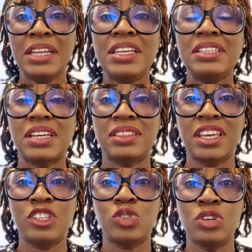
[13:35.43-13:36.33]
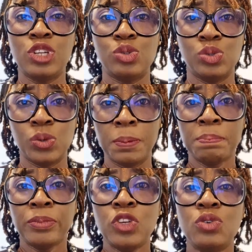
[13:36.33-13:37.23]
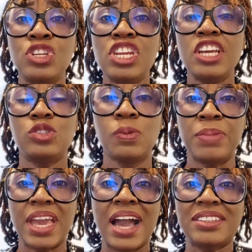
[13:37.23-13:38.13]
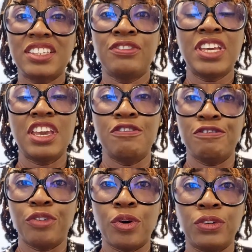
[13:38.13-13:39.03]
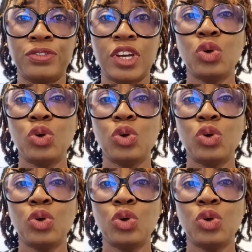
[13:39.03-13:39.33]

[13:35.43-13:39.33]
These are things you need to do. You need to be actively involved.